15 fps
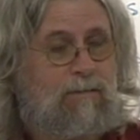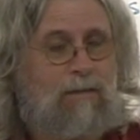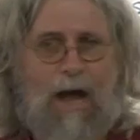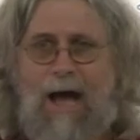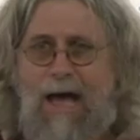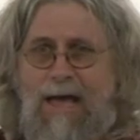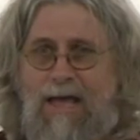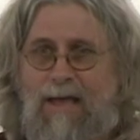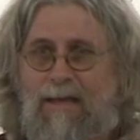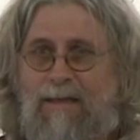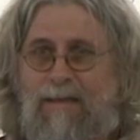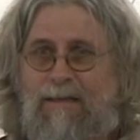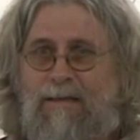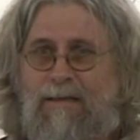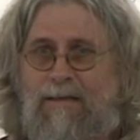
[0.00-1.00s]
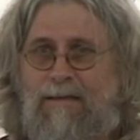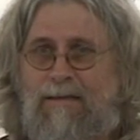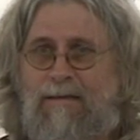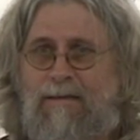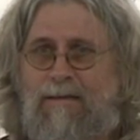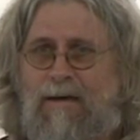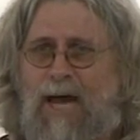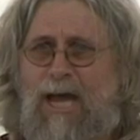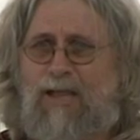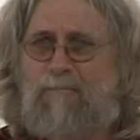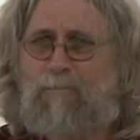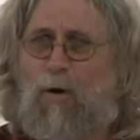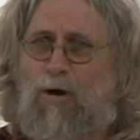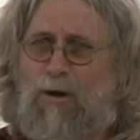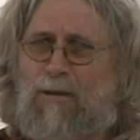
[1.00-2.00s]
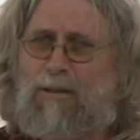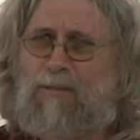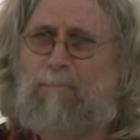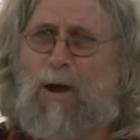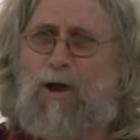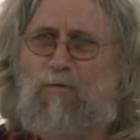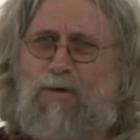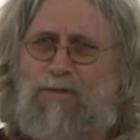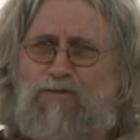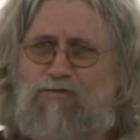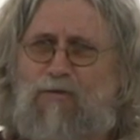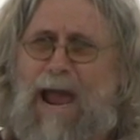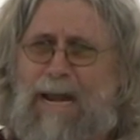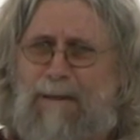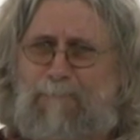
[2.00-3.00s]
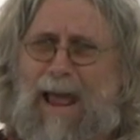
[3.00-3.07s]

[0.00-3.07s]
Huh? He spoke with great